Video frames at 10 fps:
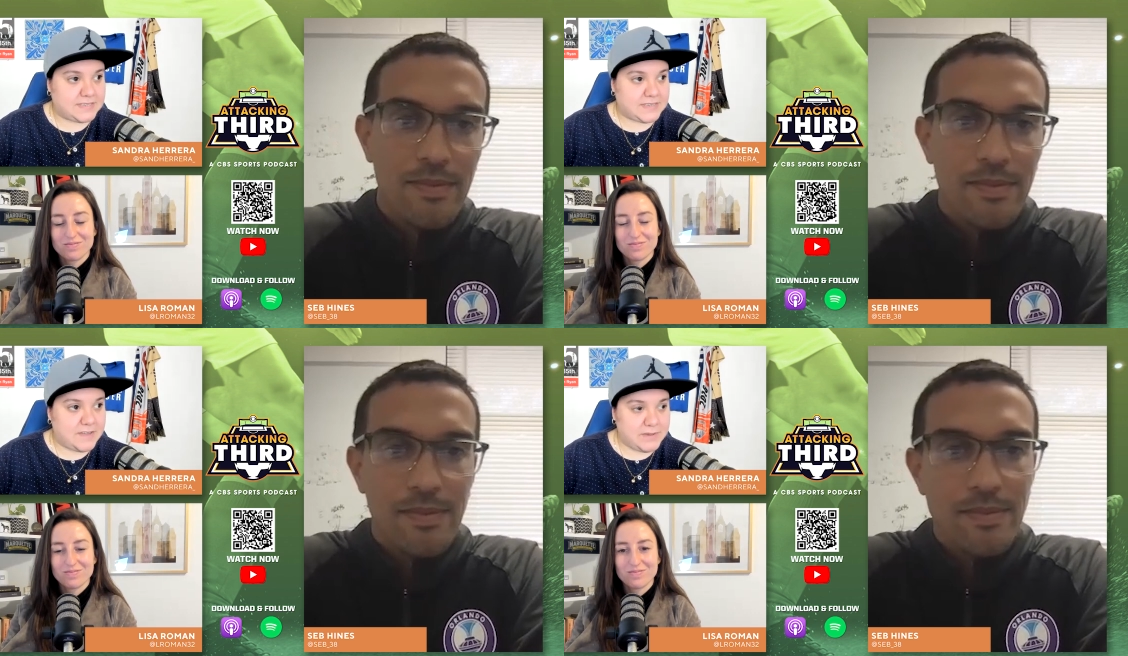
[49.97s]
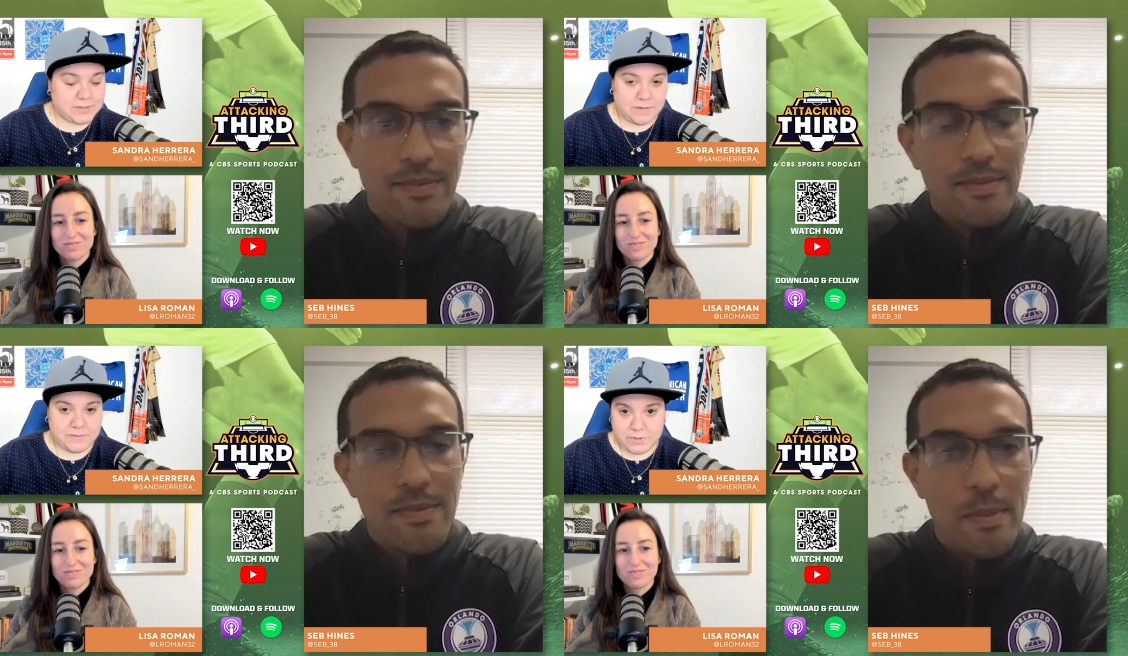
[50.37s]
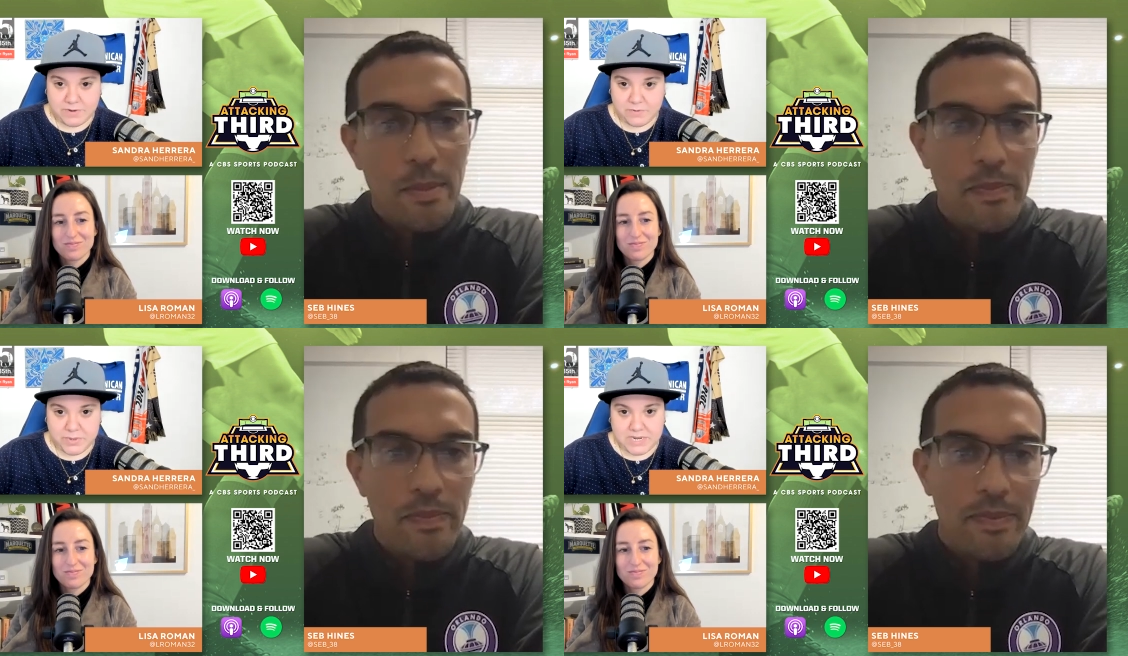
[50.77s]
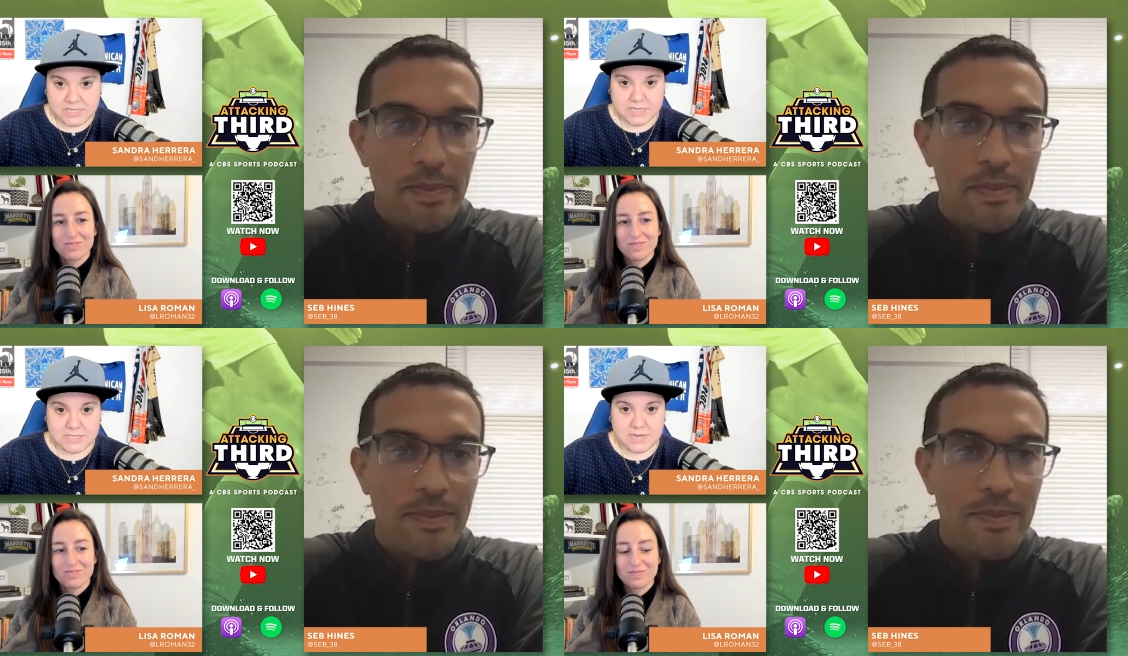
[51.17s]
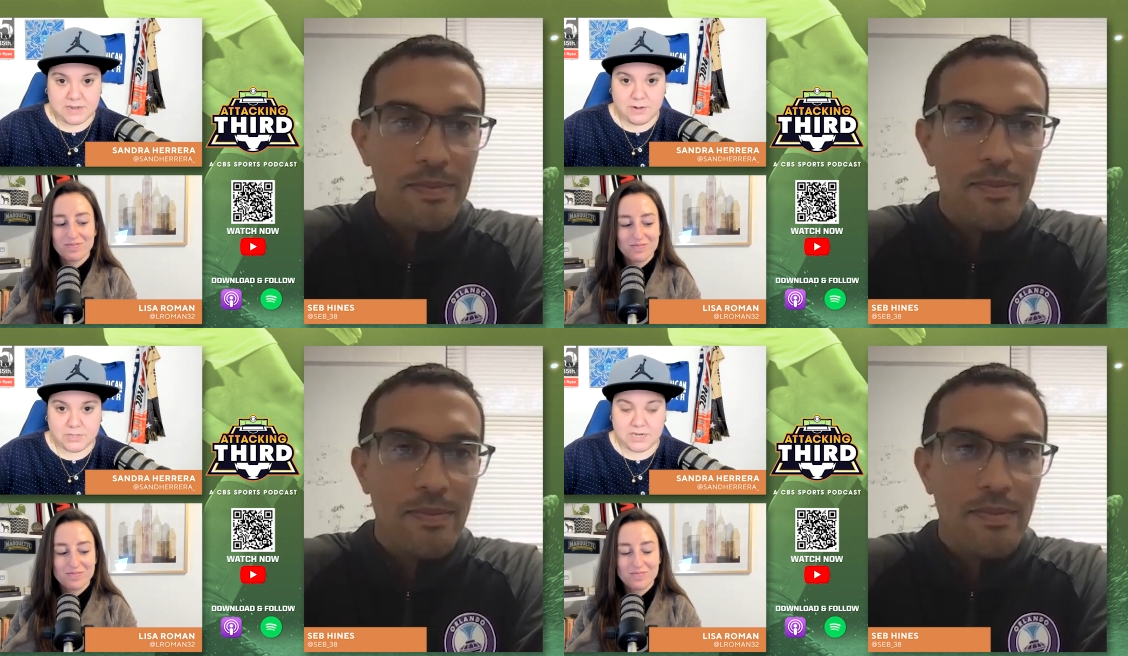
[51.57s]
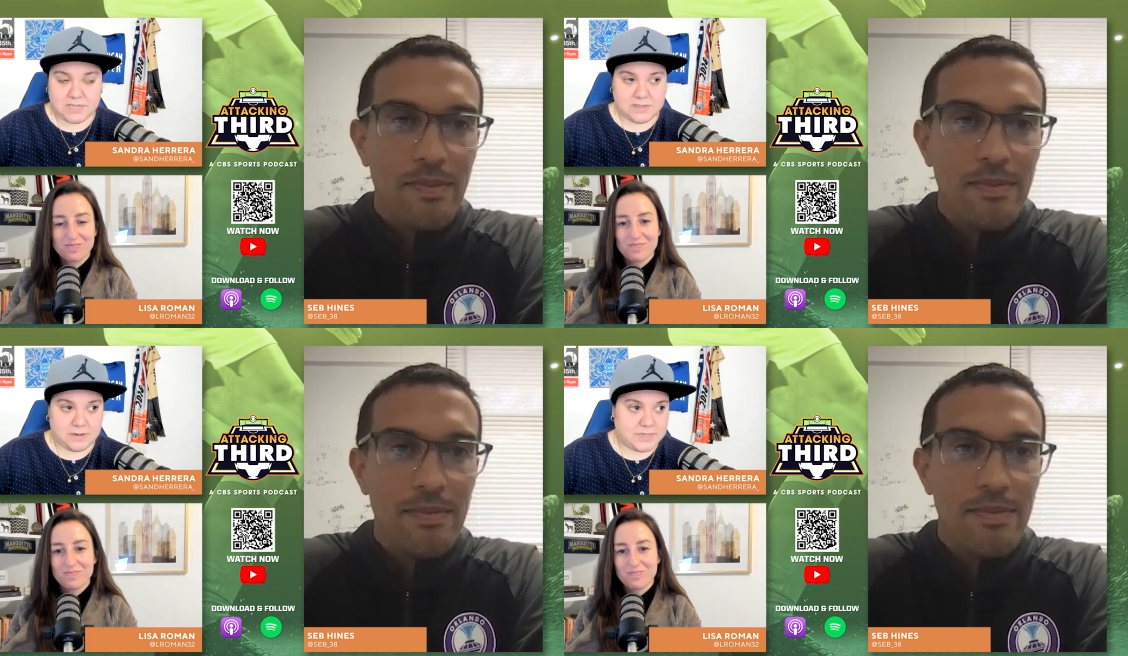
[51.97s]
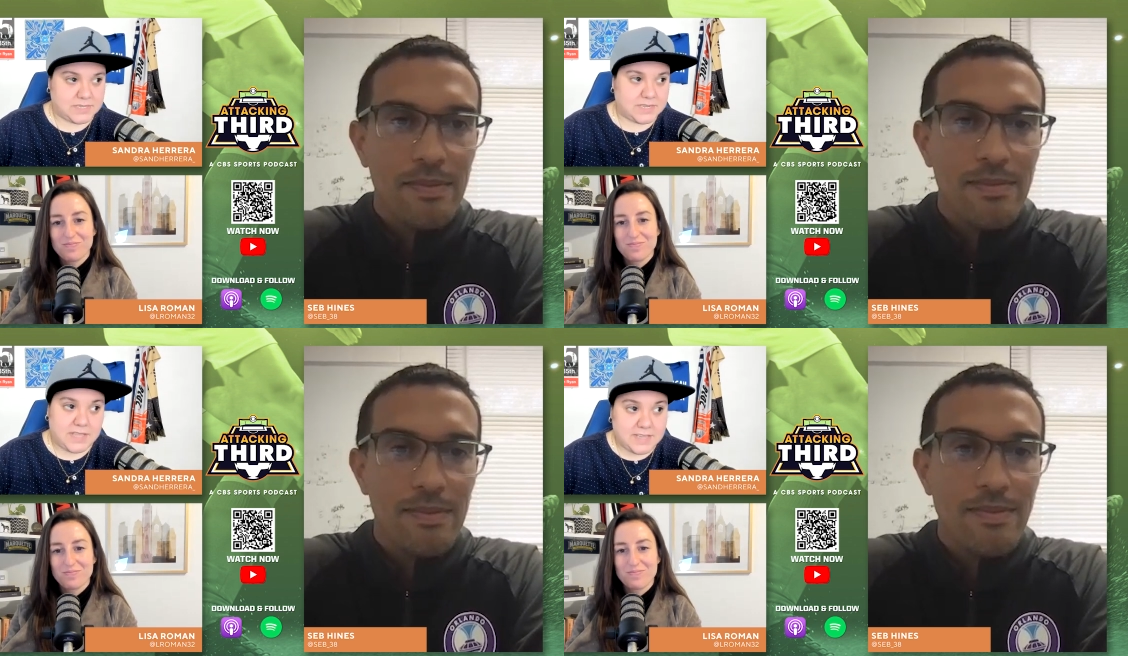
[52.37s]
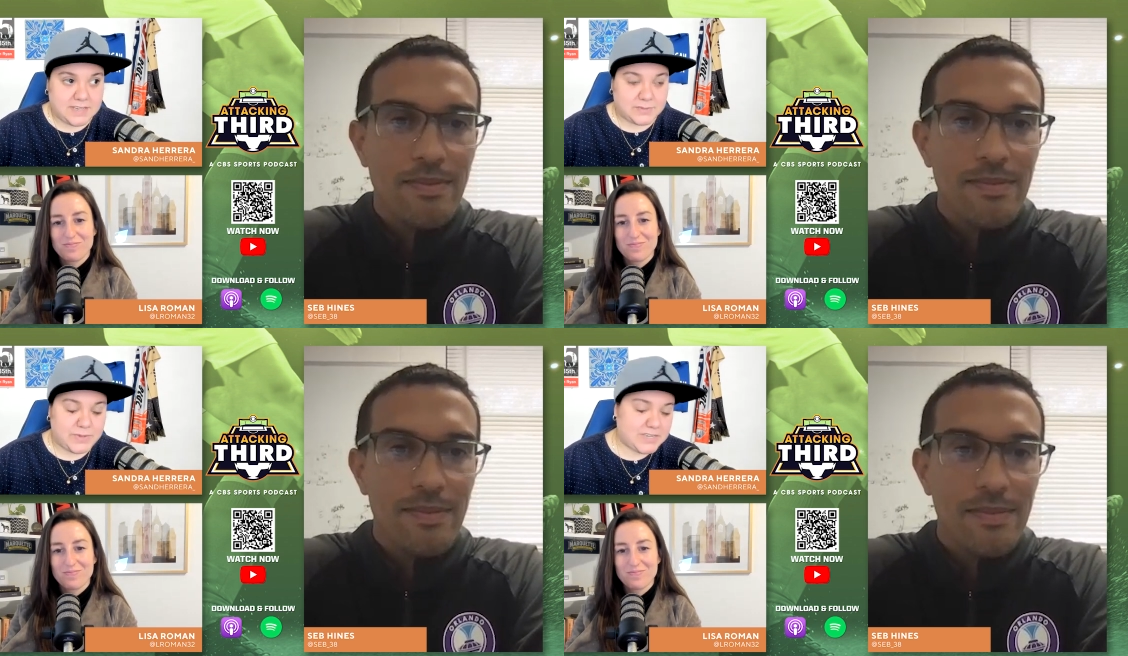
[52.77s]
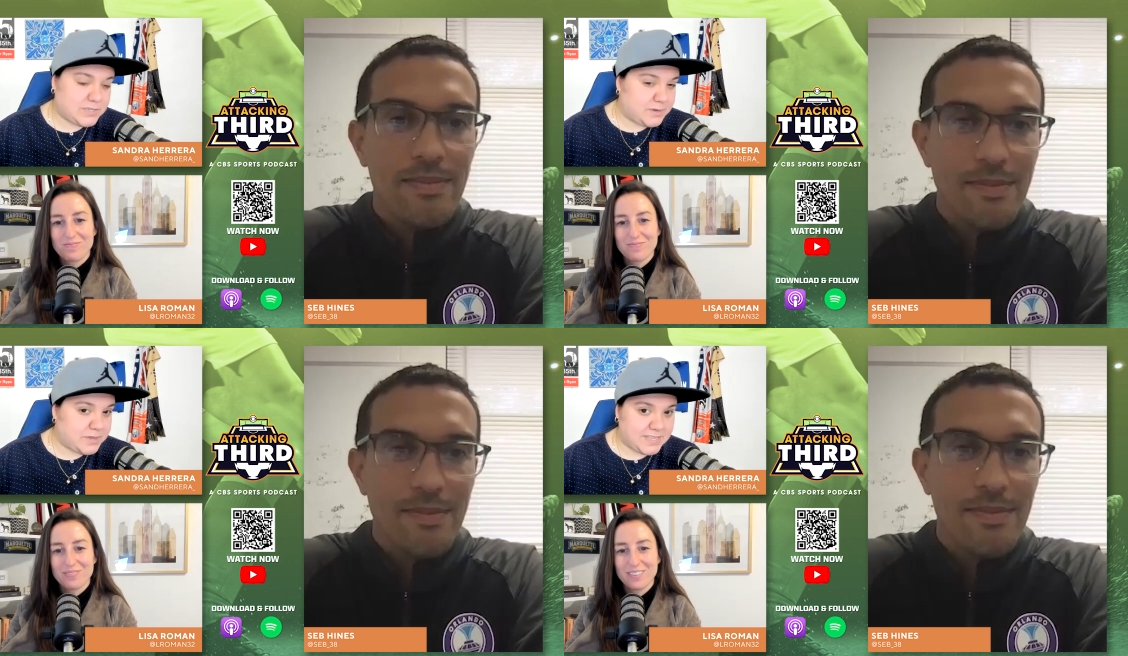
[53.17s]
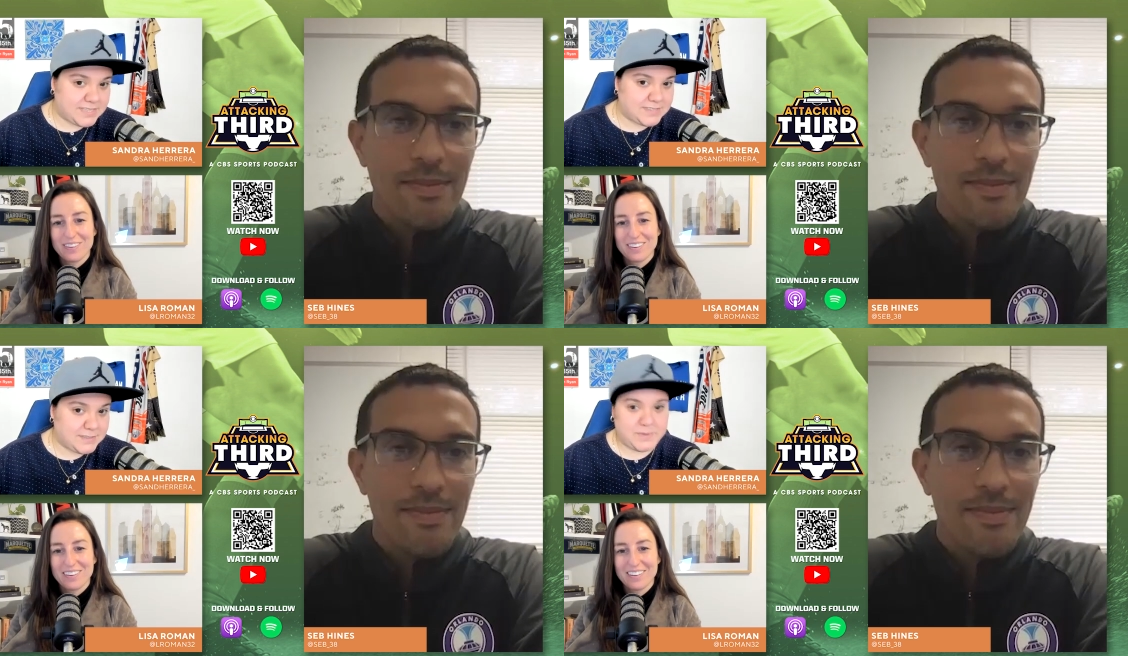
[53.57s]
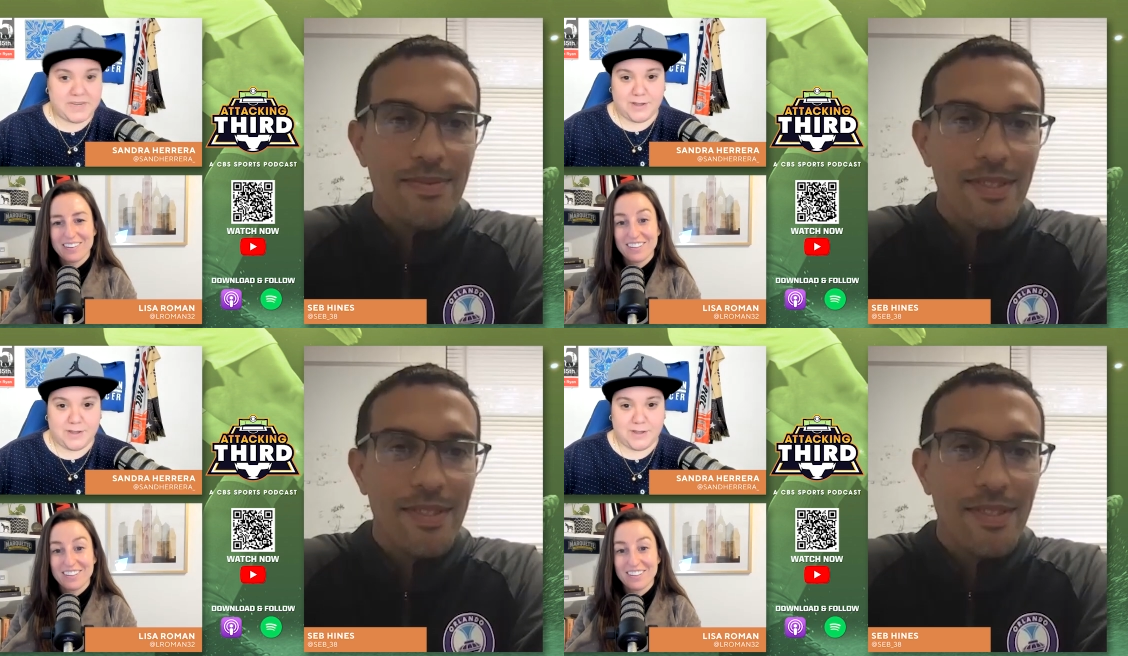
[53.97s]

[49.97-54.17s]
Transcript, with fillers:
Speaker 1: And every so often, whenever we get a chance to get a coach on, it's always a delight because we actually don't get too many